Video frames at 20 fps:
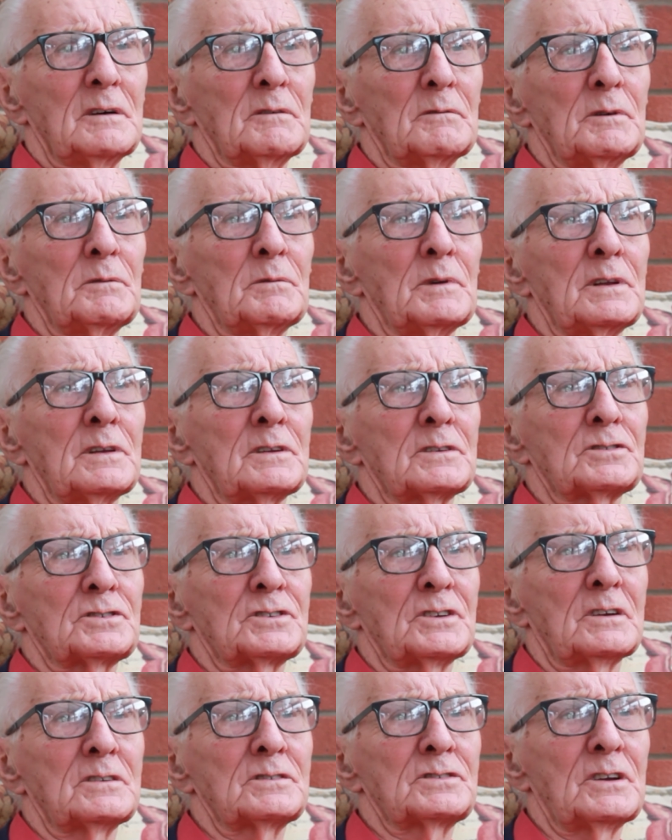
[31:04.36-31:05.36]
we went to
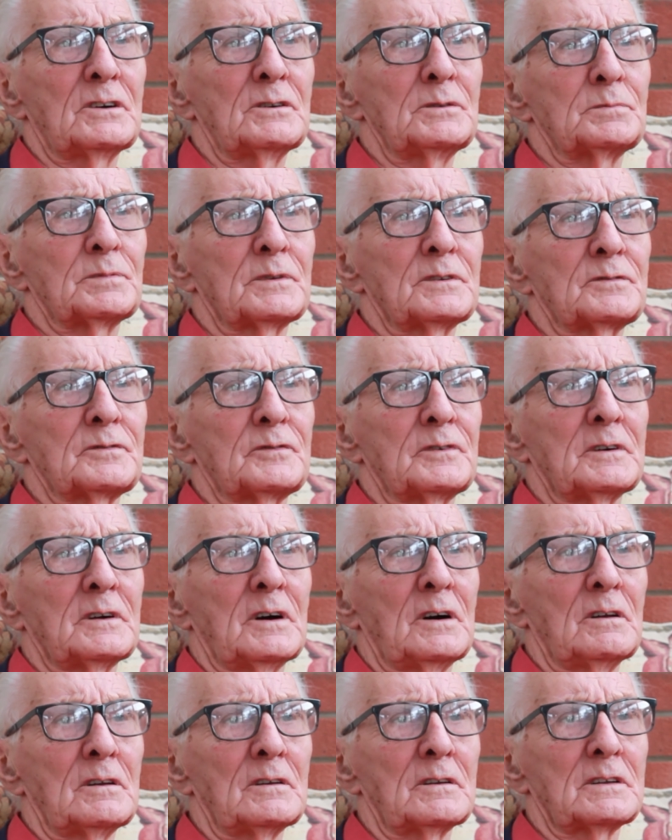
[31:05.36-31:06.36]
Cyprus for a
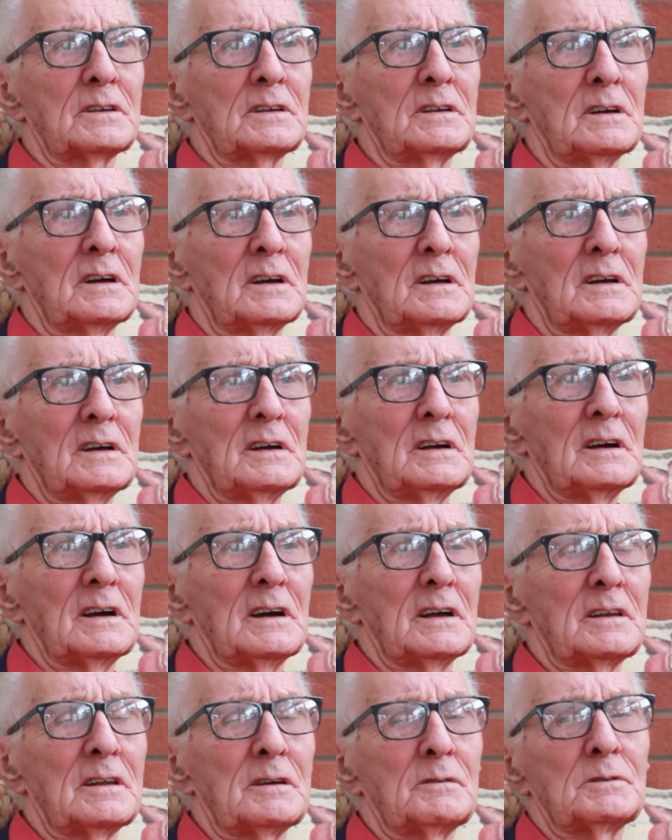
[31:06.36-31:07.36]
holiday,
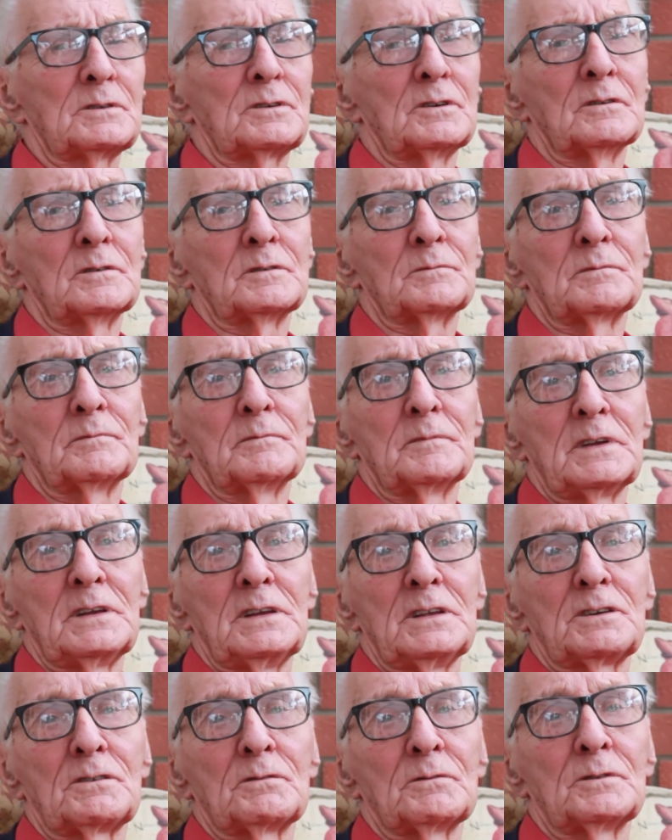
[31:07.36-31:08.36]
and they were doing
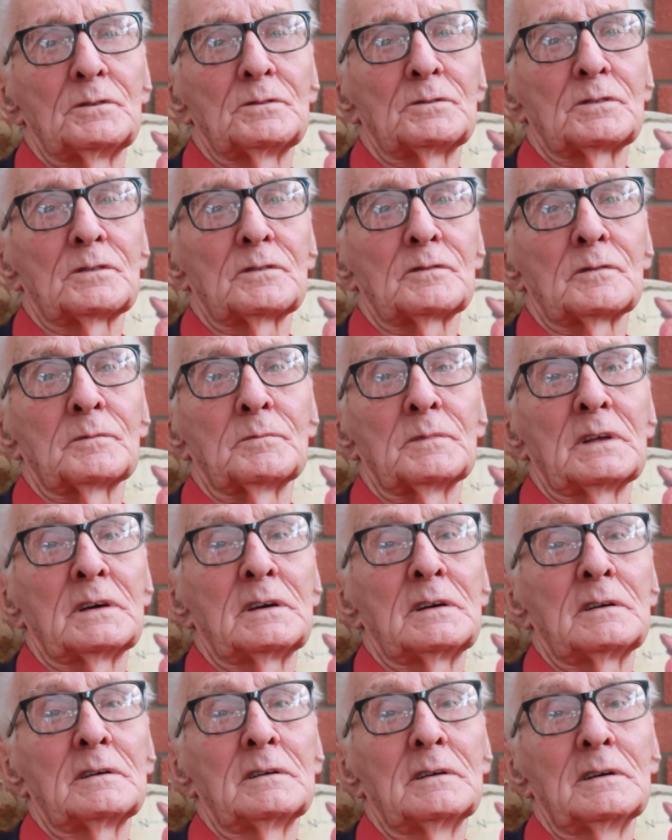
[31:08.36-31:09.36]
mini cruises from there.